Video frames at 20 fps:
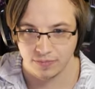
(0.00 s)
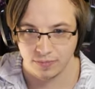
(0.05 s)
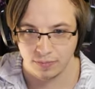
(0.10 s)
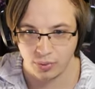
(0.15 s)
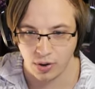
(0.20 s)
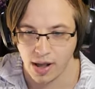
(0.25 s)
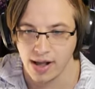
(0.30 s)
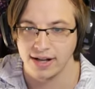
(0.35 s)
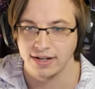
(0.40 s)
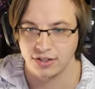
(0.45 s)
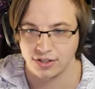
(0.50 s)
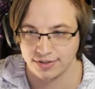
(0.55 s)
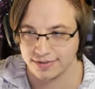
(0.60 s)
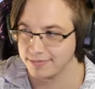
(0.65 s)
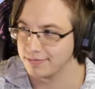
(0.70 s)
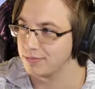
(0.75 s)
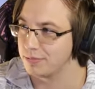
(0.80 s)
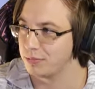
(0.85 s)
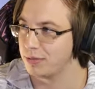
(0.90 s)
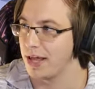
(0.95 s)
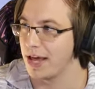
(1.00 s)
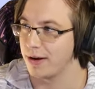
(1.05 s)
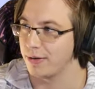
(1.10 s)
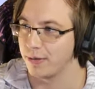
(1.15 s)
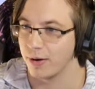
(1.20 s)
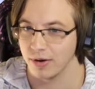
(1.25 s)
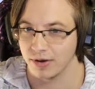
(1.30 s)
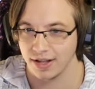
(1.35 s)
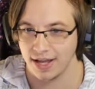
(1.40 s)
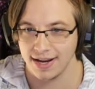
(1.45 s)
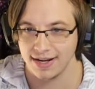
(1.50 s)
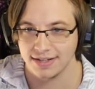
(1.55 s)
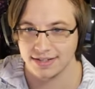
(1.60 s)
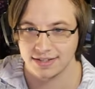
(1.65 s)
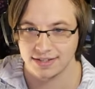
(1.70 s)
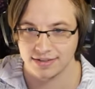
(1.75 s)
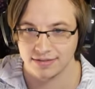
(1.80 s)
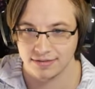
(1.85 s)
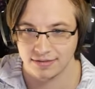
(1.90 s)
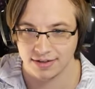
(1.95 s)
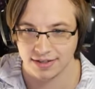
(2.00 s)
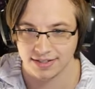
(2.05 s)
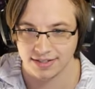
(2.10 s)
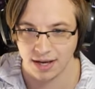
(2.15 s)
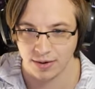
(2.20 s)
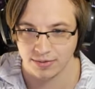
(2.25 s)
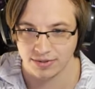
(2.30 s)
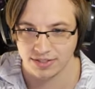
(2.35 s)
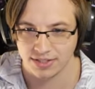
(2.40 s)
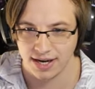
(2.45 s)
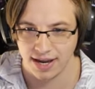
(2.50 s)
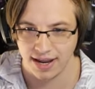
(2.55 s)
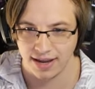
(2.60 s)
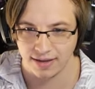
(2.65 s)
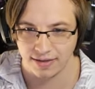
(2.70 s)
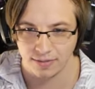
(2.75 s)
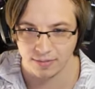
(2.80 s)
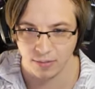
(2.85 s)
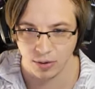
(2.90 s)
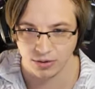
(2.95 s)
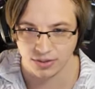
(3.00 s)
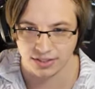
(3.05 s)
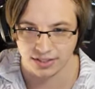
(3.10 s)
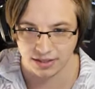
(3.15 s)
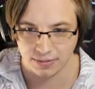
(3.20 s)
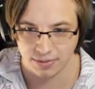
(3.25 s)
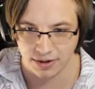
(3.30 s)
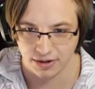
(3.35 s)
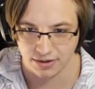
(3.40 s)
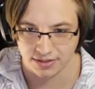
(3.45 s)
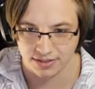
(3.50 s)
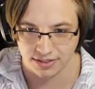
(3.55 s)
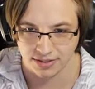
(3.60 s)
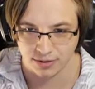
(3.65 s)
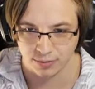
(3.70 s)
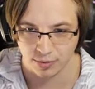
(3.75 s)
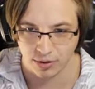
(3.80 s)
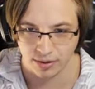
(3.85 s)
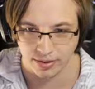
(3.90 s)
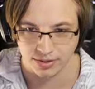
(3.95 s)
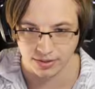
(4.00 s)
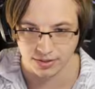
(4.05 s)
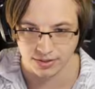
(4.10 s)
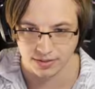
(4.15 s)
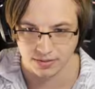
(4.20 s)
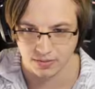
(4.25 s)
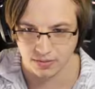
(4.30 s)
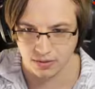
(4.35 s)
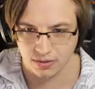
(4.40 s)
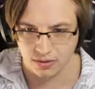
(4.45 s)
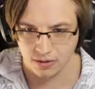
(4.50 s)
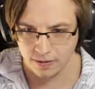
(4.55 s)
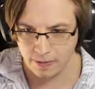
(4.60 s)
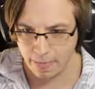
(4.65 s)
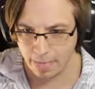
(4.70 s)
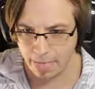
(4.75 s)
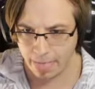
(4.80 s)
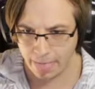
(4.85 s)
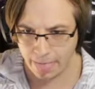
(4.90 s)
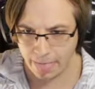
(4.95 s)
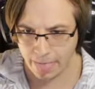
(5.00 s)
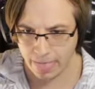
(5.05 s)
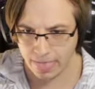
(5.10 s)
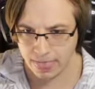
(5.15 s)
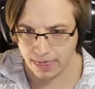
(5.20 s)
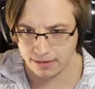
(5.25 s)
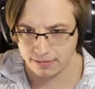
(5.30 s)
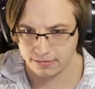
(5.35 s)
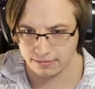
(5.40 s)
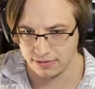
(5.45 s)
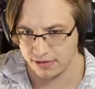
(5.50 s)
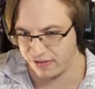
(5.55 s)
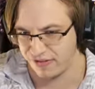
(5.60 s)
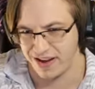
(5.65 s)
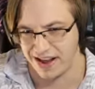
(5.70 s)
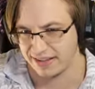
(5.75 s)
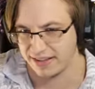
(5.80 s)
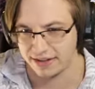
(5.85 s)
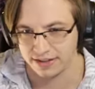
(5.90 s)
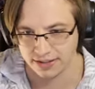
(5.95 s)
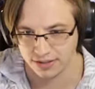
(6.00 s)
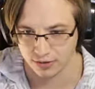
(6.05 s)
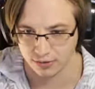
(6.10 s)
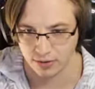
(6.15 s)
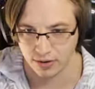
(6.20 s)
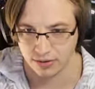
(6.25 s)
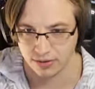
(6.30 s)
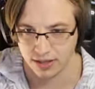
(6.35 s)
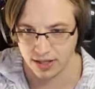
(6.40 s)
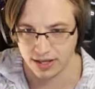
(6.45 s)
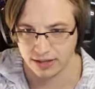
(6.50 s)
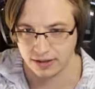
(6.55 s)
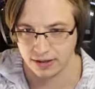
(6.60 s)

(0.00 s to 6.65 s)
probably just like roguelikes, because I would say most of the comparisons are probably just the fact that it's a roguelike, you